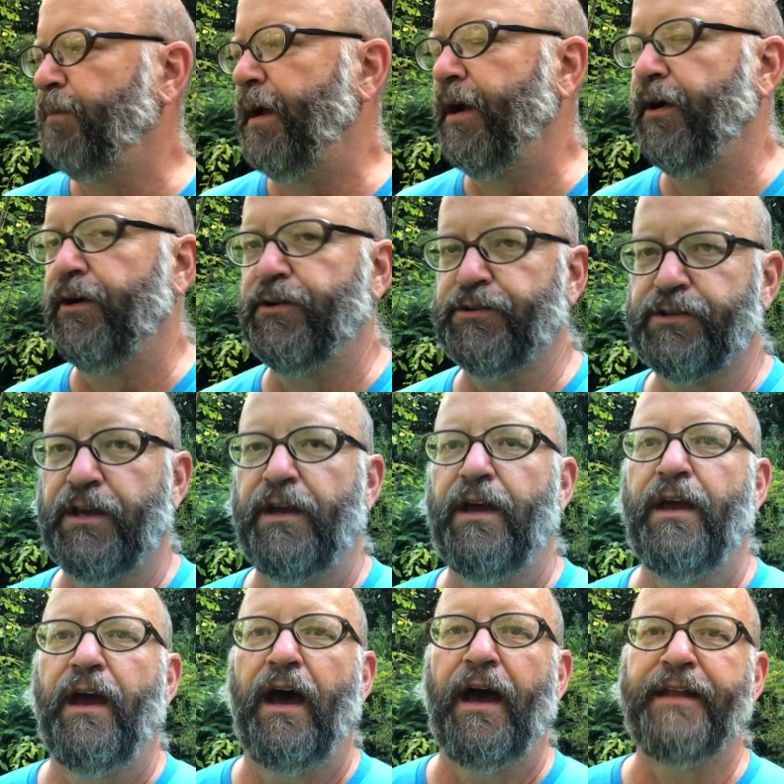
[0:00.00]
pears,
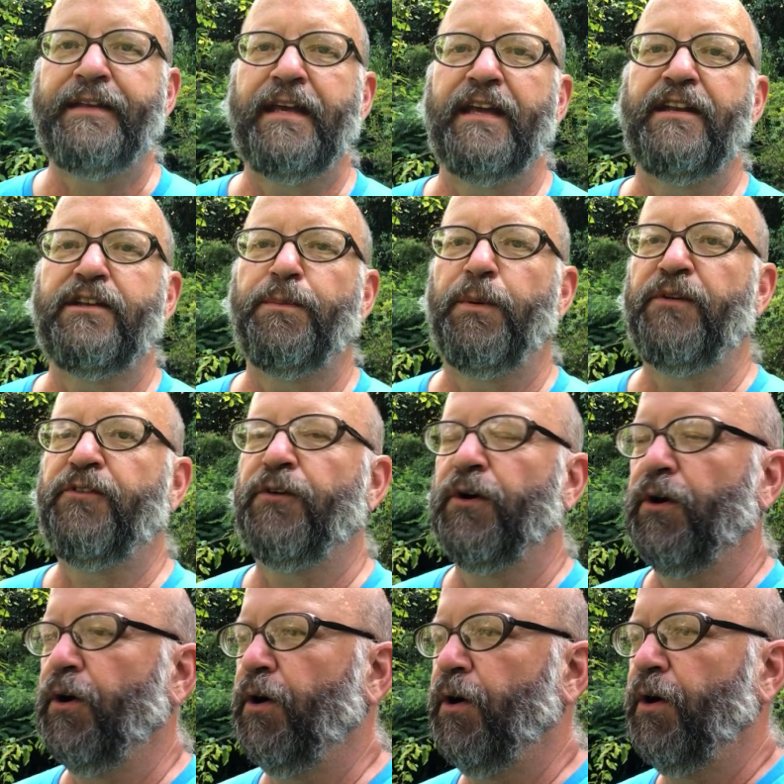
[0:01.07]
I tend to
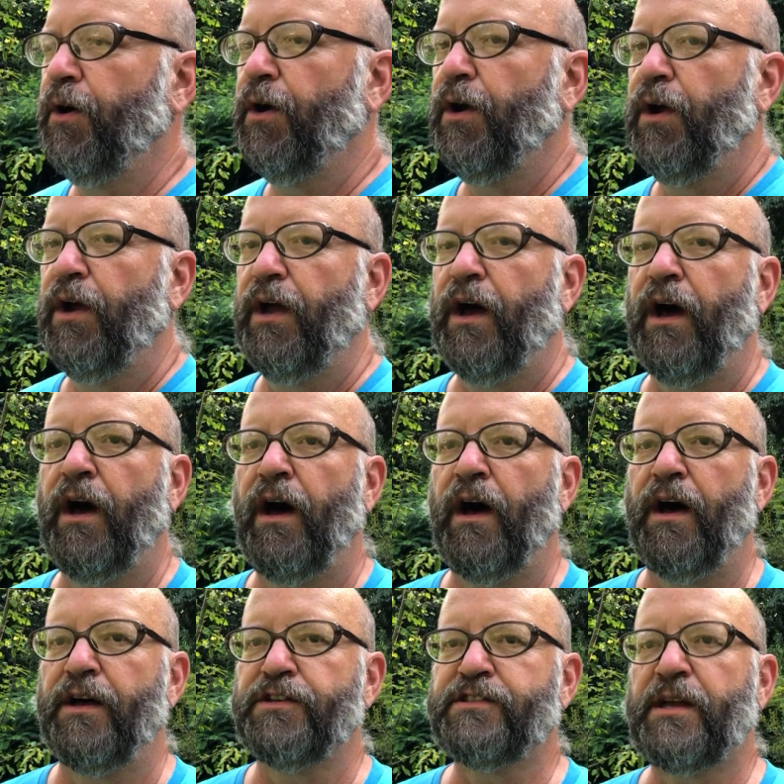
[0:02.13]
prefer
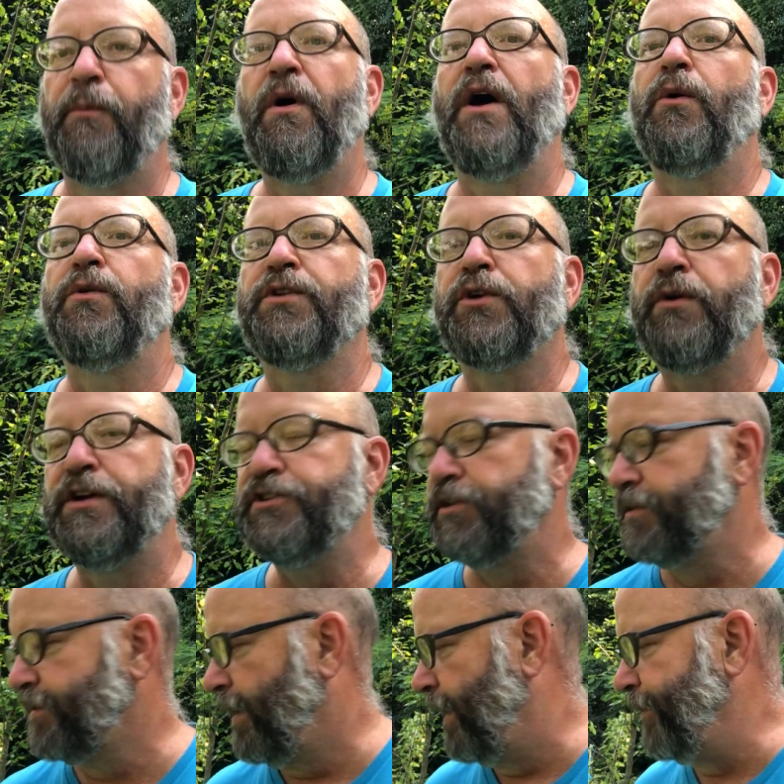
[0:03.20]
somewhat on the crunchy
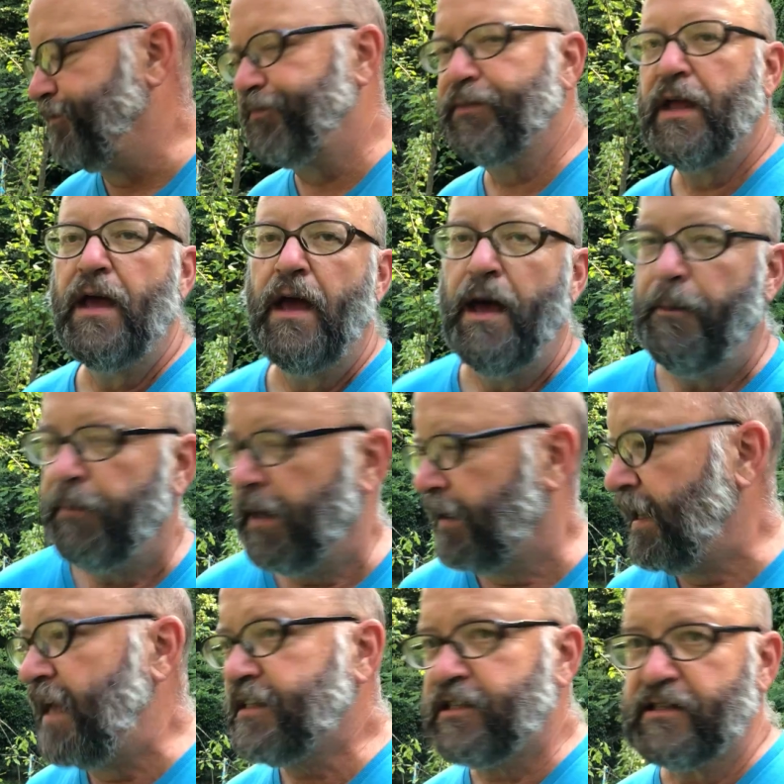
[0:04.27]
side. But
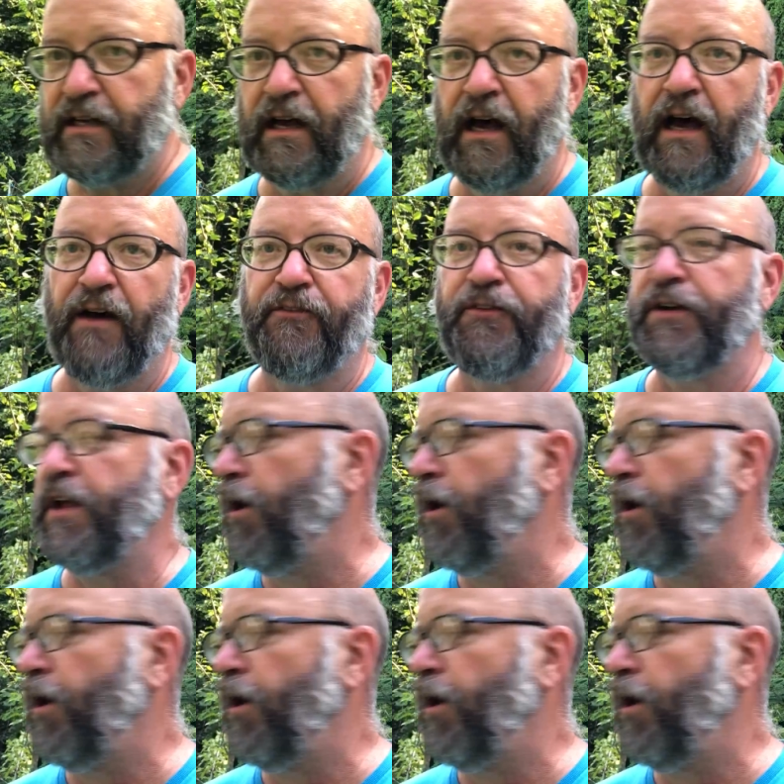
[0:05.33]
let's, without